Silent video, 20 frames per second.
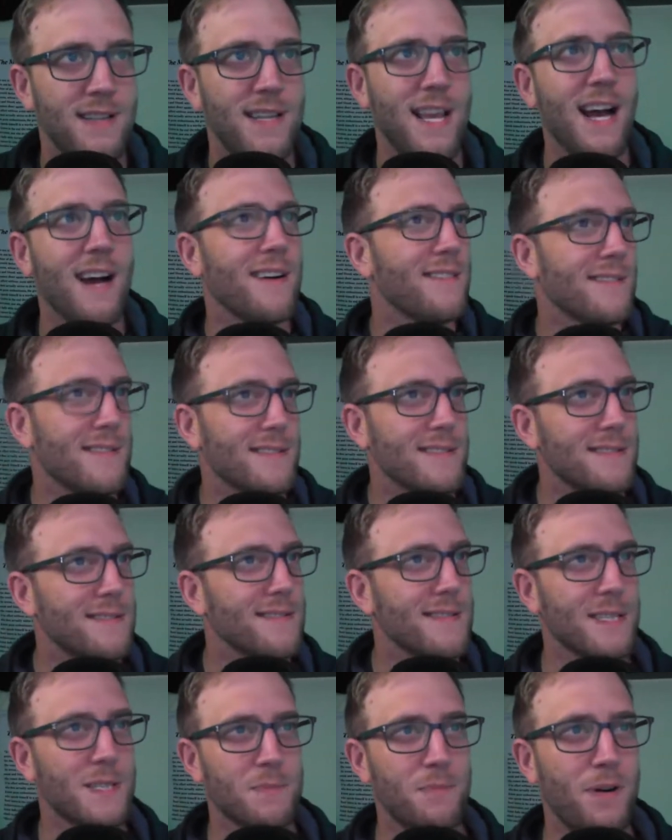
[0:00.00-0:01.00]
Yeah,
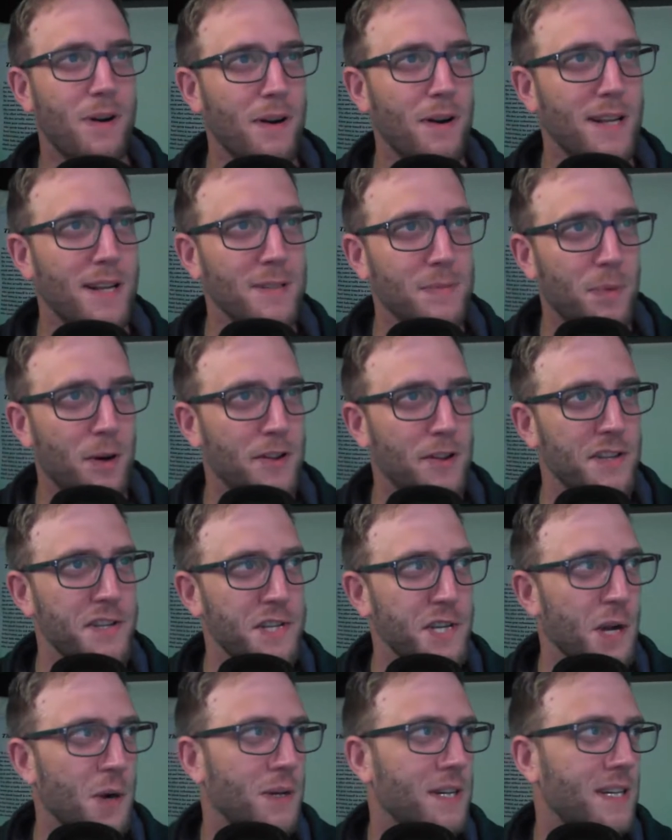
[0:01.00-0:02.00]
that's part as part of the
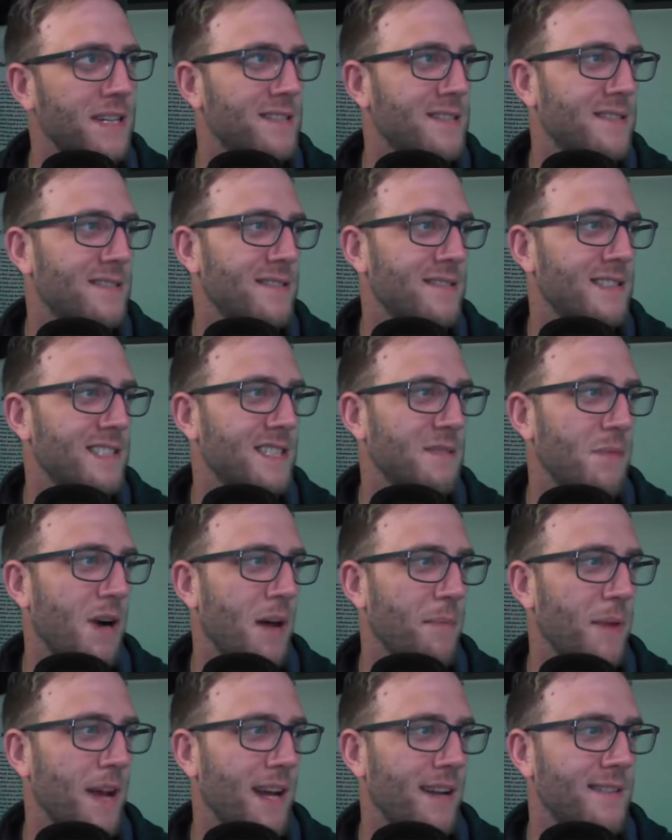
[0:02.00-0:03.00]
joke. Come
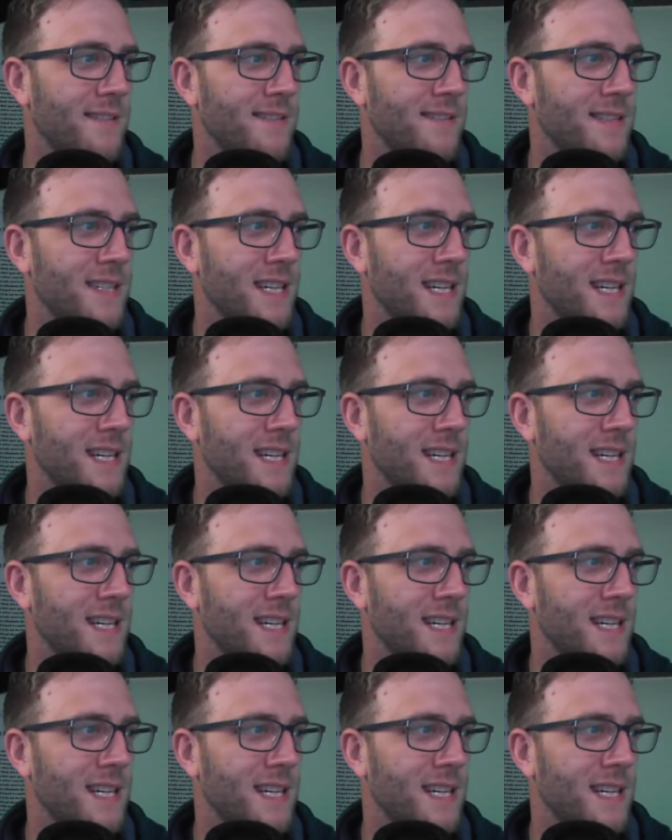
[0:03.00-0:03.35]
on, man.